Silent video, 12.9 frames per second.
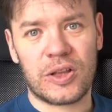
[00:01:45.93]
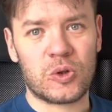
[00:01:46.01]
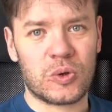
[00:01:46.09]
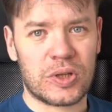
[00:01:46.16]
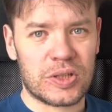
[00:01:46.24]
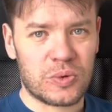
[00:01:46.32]

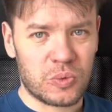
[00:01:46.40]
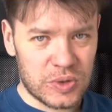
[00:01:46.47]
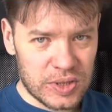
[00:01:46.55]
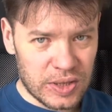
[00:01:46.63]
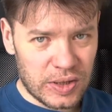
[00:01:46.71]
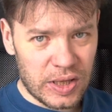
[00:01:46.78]
together with
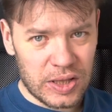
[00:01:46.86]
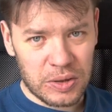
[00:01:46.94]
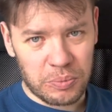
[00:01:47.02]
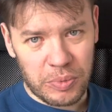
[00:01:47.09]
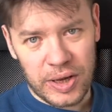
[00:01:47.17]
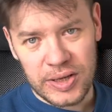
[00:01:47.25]
the
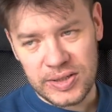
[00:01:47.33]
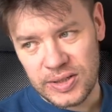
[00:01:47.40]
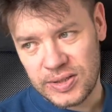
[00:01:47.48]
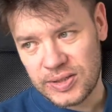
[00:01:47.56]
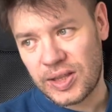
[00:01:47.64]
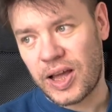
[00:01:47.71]
database
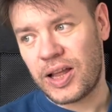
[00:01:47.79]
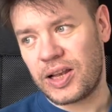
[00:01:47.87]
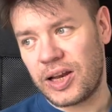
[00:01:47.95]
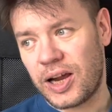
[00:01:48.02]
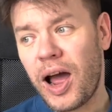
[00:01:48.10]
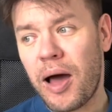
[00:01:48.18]
is
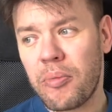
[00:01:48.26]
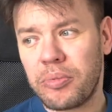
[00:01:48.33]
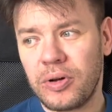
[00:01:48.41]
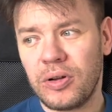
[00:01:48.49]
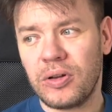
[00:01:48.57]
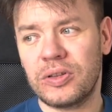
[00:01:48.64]
tightly
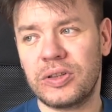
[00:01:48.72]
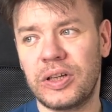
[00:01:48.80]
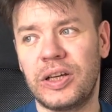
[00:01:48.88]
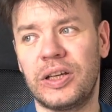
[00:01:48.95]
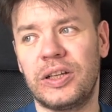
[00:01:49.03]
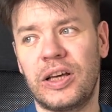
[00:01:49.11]
coupled,
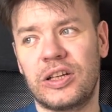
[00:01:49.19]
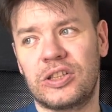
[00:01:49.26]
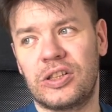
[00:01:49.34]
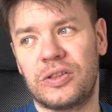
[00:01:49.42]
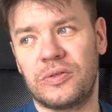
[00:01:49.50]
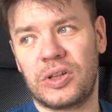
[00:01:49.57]
and
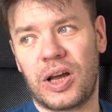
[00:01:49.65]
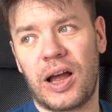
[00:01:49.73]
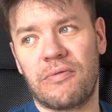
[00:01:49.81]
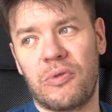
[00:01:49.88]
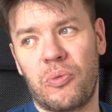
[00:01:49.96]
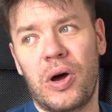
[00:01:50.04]
actually we
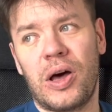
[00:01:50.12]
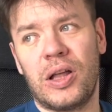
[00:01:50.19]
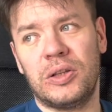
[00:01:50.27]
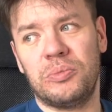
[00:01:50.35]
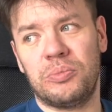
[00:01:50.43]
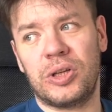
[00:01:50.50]
have
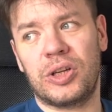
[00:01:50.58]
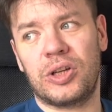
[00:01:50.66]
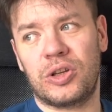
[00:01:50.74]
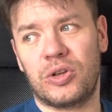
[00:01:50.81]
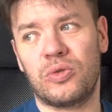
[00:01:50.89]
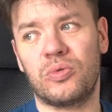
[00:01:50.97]
one big
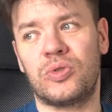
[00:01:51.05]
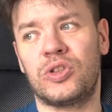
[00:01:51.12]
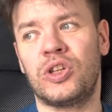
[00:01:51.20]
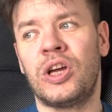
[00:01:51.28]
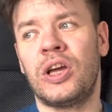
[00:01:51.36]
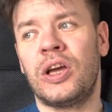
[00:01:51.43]
huge
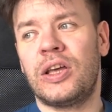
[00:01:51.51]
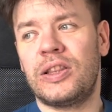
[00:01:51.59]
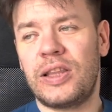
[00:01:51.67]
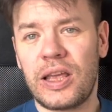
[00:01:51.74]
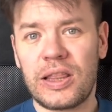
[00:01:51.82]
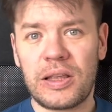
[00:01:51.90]

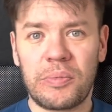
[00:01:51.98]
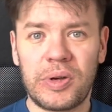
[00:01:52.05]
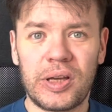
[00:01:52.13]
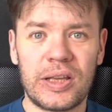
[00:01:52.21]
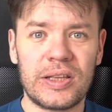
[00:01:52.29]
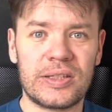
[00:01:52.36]

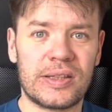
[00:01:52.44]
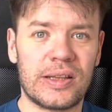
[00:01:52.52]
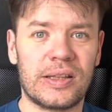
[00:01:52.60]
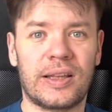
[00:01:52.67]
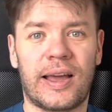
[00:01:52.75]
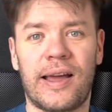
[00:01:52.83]
database
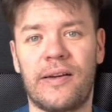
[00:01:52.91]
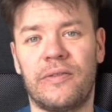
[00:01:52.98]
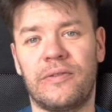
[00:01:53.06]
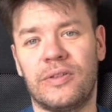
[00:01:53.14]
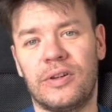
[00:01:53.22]
that have